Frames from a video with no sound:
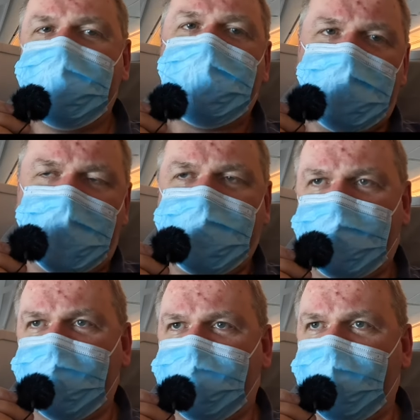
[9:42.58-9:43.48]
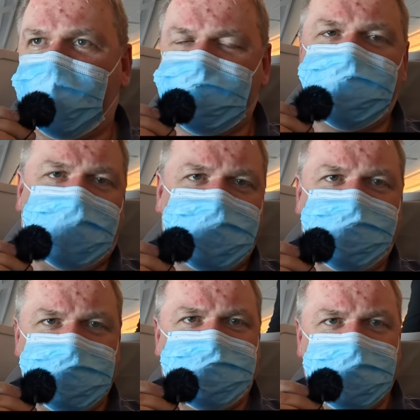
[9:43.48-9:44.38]
learn a lot about me by watching my
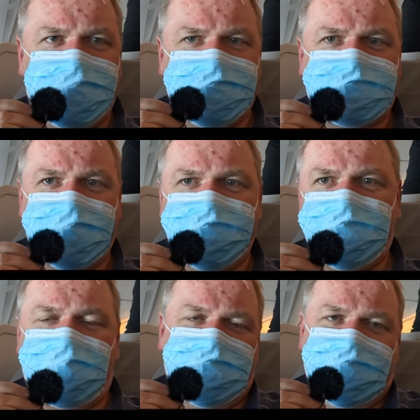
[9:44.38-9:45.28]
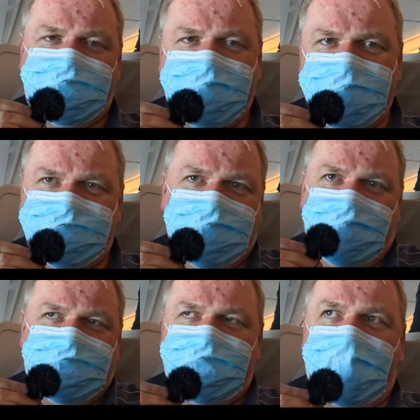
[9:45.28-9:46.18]
previous videos, right? What motivates me,
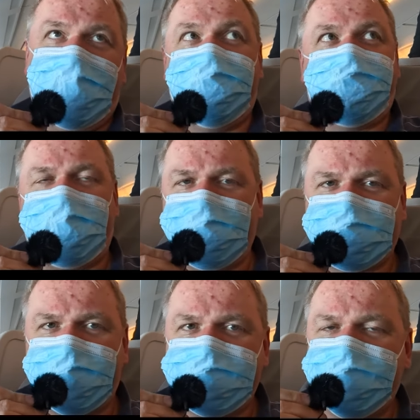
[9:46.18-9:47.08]
why I love flying so much.